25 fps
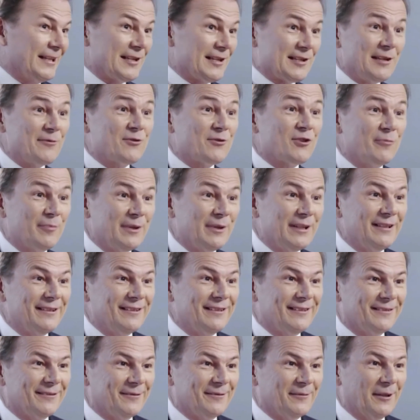There seems to have
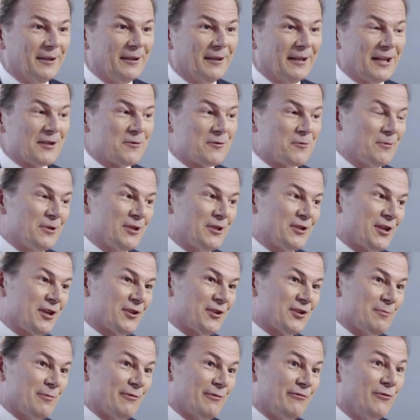been, as we were
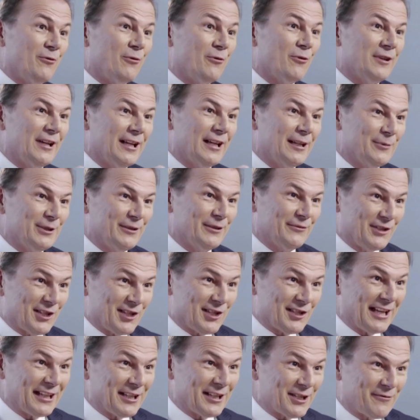discussing before, an element of
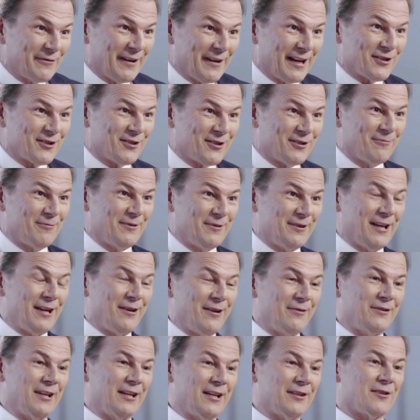dissatisfaction with
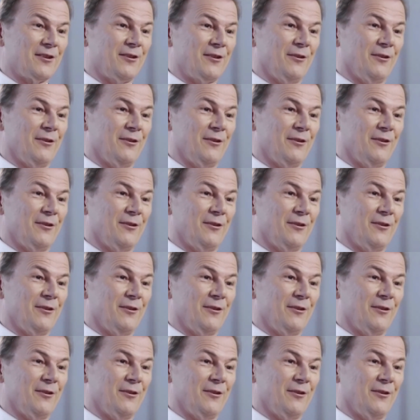how that's